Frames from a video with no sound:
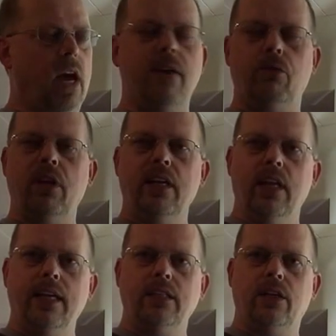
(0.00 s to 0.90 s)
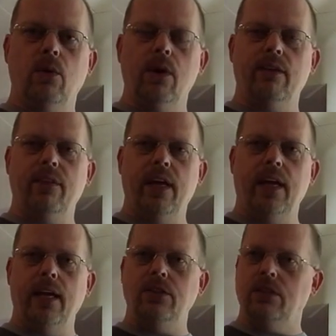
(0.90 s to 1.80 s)
I'd really like to go on
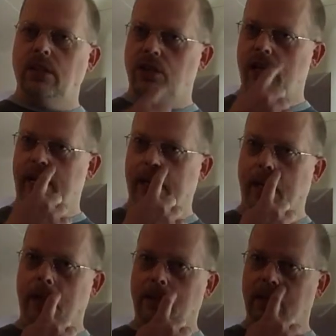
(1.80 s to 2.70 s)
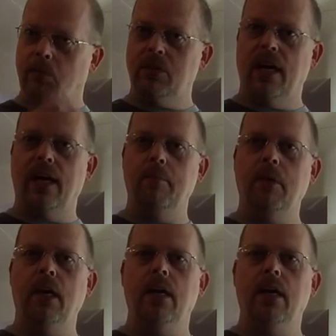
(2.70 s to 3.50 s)
vacation to China sometime